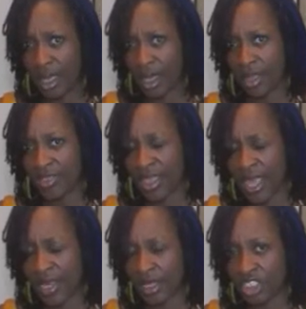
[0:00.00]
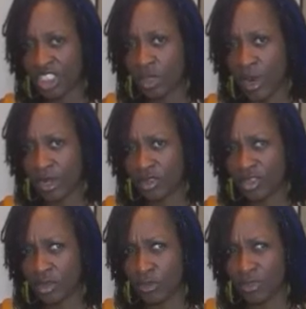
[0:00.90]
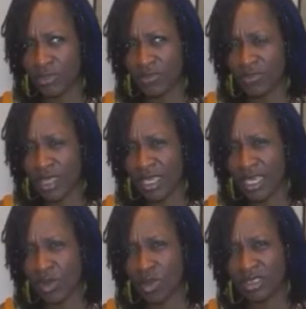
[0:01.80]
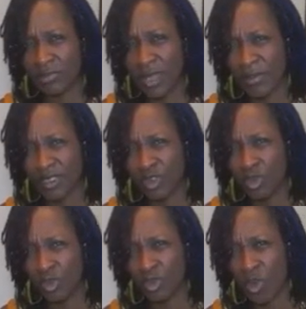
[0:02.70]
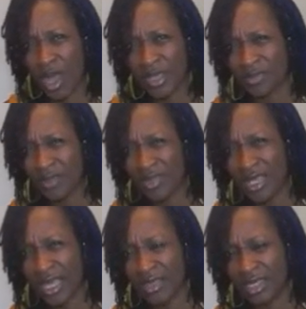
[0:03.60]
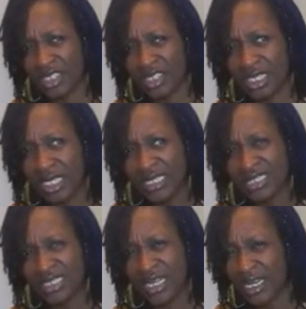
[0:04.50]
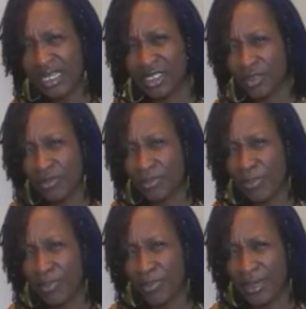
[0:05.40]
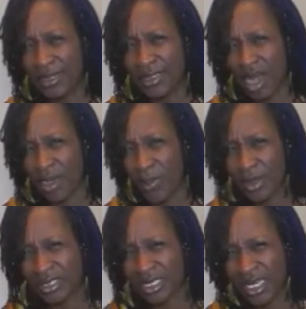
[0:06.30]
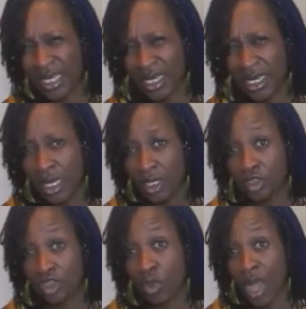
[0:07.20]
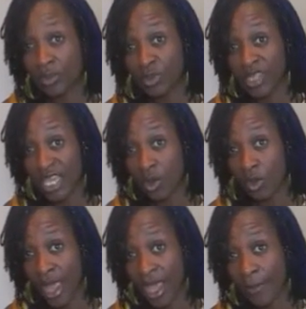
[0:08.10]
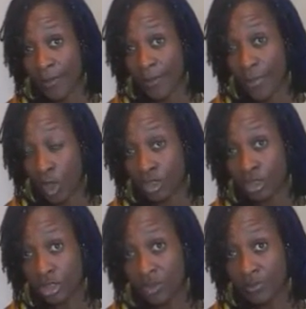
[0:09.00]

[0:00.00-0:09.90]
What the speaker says: And then she went on to think it was maybe too white or something, and then she slightly dark blonded it. So I was with yellow hair, blonde.